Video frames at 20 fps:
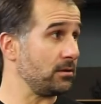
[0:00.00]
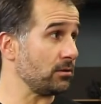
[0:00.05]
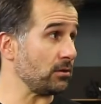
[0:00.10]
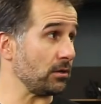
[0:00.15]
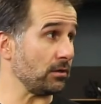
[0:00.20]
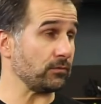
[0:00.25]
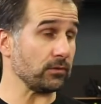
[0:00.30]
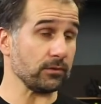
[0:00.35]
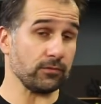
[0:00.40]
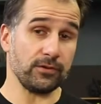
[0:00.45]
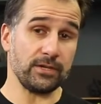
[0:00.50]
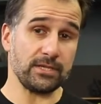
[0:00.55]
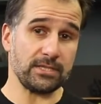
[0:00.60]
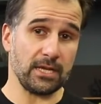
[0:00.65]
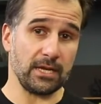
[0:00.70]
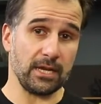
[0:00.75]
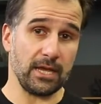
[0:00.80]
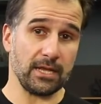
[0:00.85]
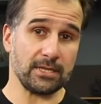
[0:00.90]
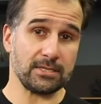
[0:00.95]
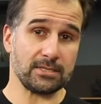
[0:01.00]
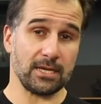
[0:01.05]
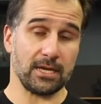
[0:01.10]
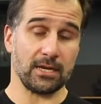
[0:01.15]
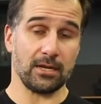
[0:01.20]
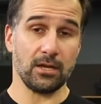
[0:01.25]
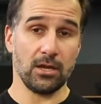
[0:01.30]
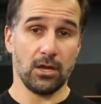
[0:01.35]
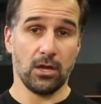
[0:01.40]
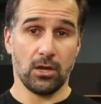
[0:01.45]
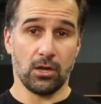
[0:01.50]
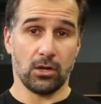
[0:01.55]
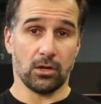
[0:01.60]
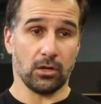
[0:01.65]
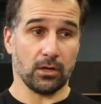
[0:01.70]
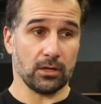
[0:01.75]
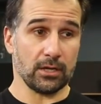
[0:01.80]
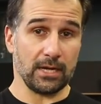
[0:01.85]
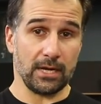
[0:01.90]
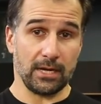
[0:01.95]
go for a freestanding handstand,
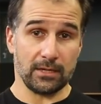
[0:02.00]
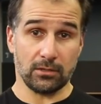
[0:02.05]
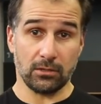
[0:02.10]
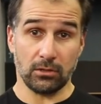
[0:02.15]
lock it out,